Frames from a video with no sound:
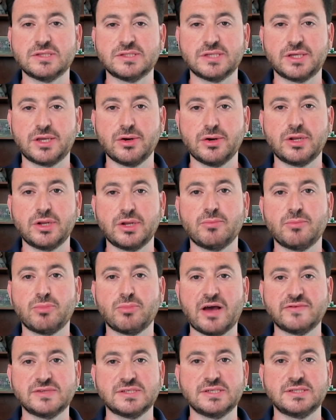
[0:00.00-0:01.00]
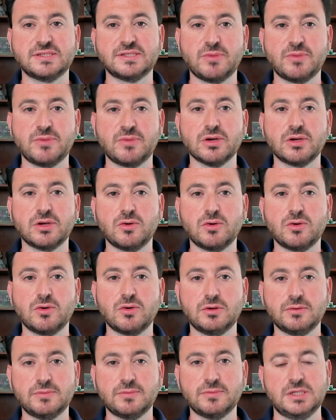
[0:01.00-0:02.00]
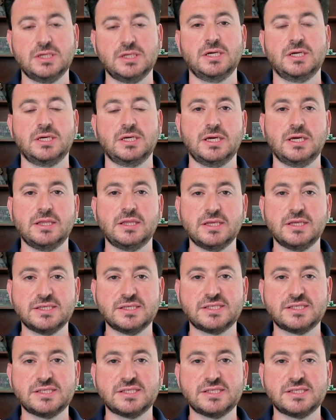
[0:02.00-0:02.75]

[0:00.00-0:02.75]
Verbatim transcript: Security and Privacy team here at Google. In this